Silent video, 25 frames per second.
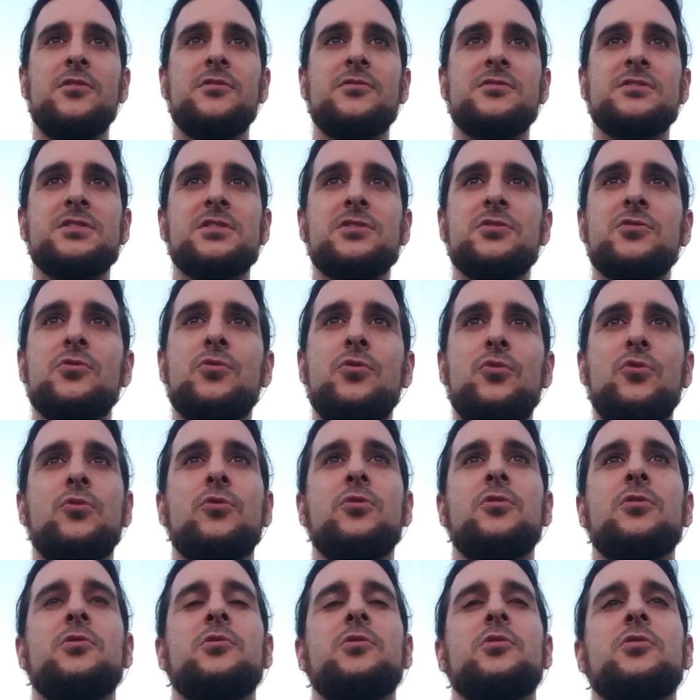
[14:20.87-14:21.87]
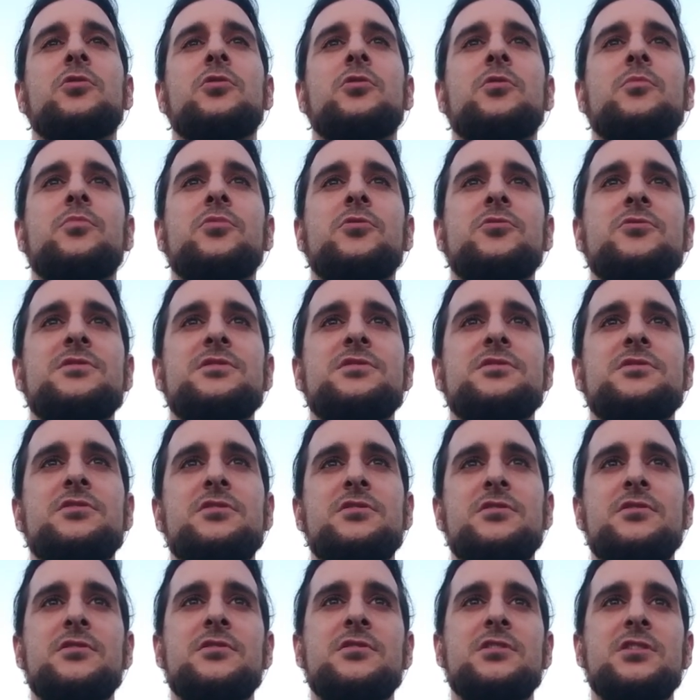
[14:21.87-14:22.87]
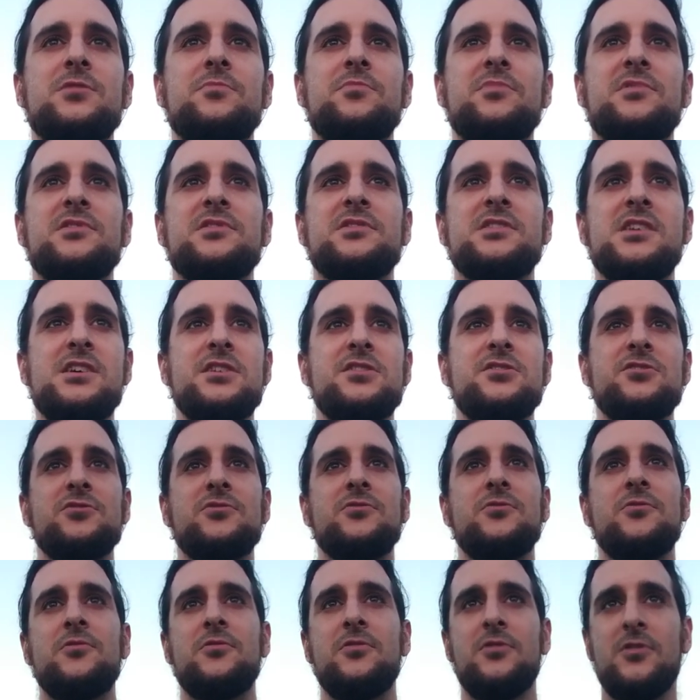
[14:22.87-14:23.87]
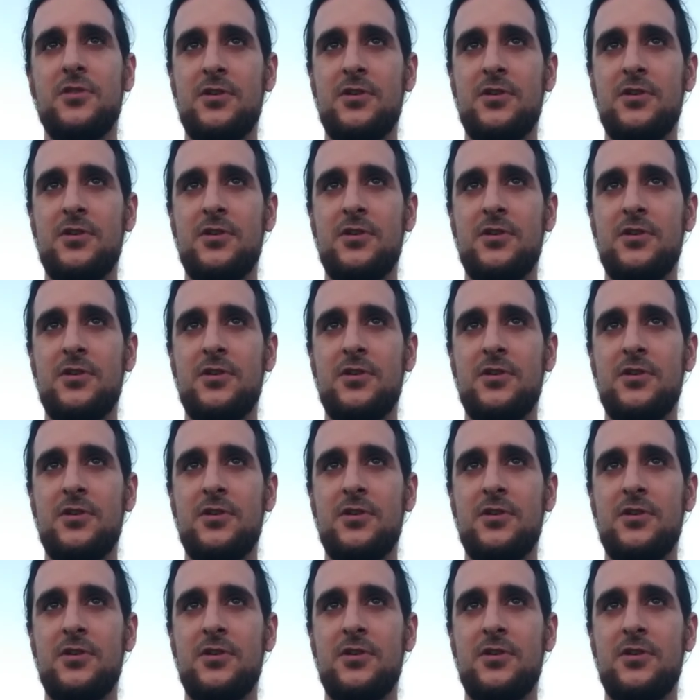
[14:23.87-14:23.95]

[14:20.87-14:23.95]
There's a core person deep inside you,